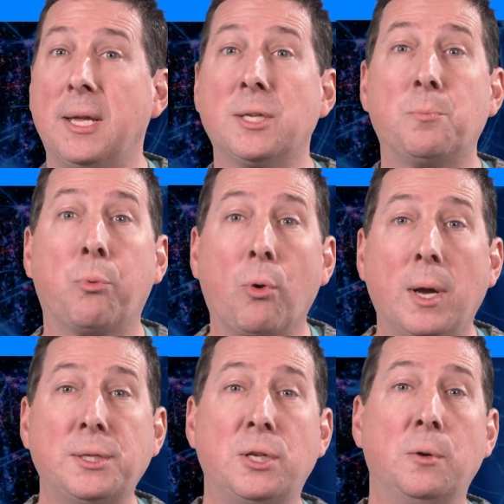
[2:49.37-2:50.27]
is
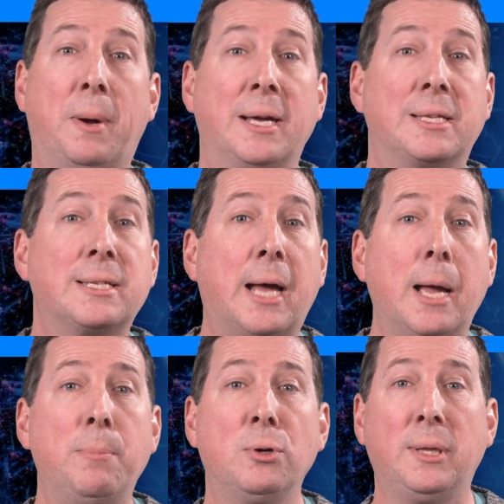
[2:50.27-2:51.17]
brought to you by
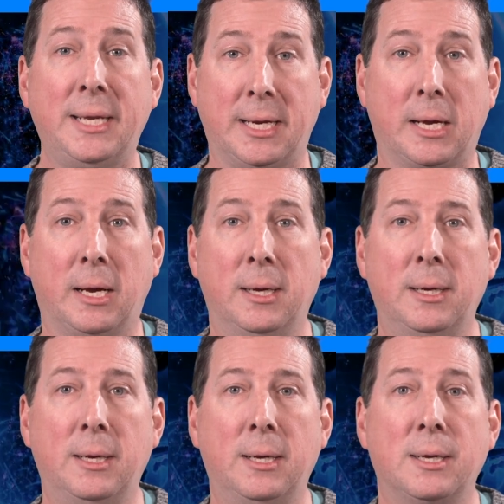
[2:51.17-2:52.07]
Cyberlytica.
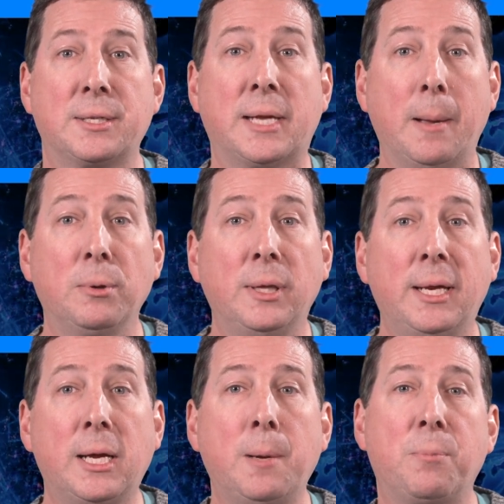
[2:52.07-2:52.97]

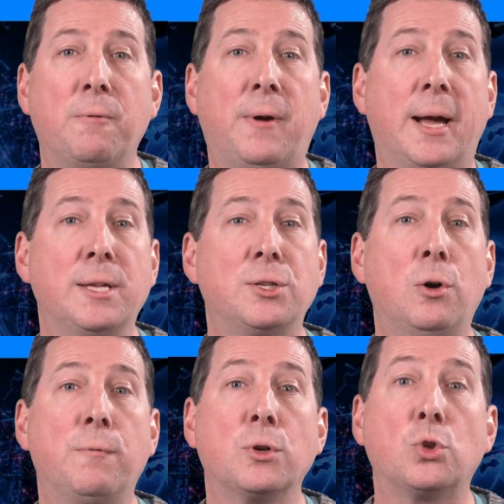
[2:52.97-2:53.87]
Cyberlytica provides
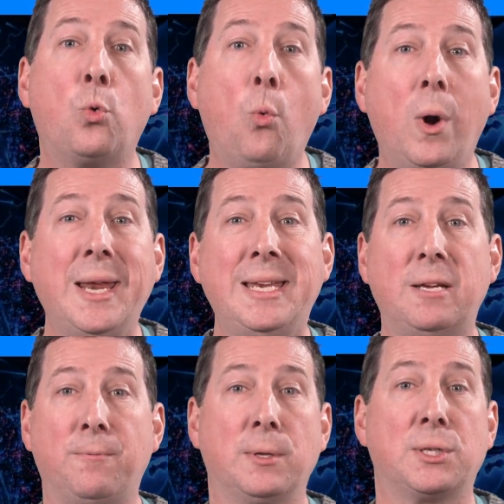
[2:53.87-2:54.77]
over 20
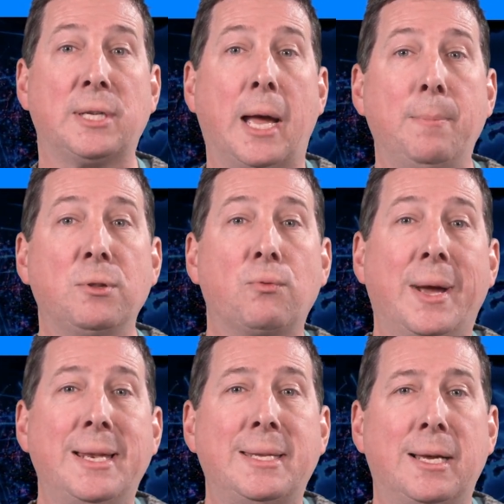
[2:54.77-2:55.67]
different cyber
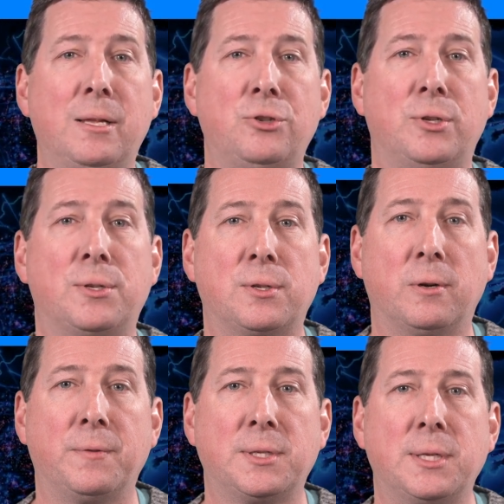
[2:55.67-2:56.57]
threat intelligence
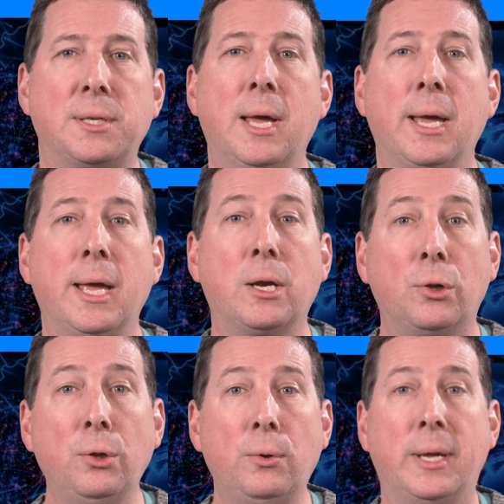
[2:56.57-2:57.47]
services,
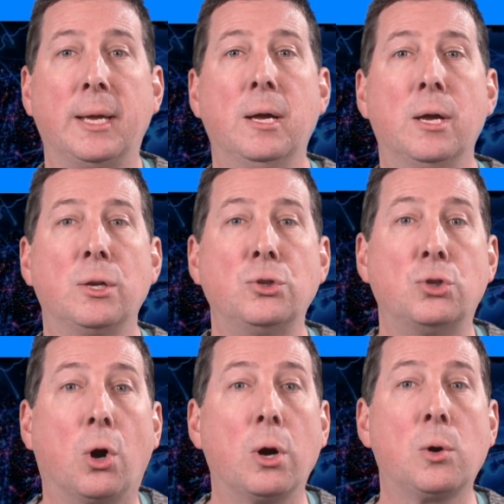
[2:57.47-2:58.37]
including
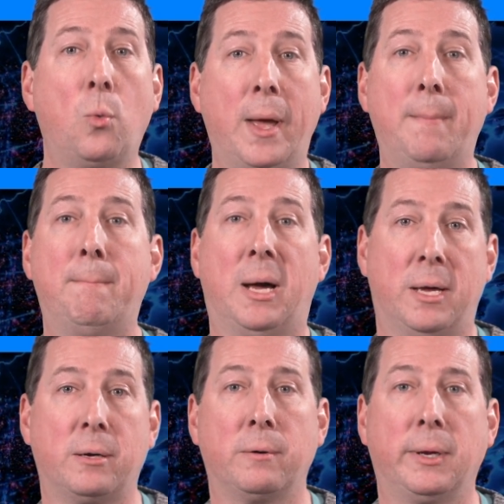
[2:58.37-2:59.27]
dark web
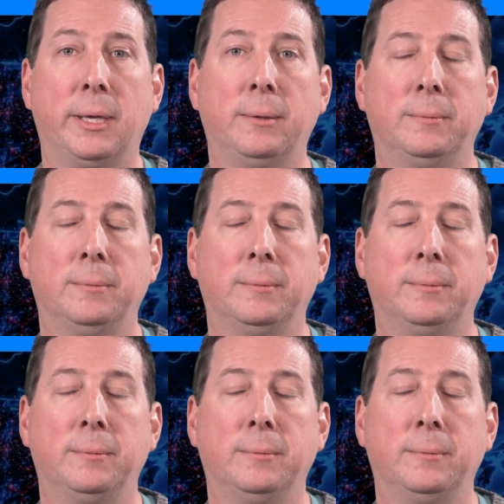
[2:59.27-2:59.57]
monitoring.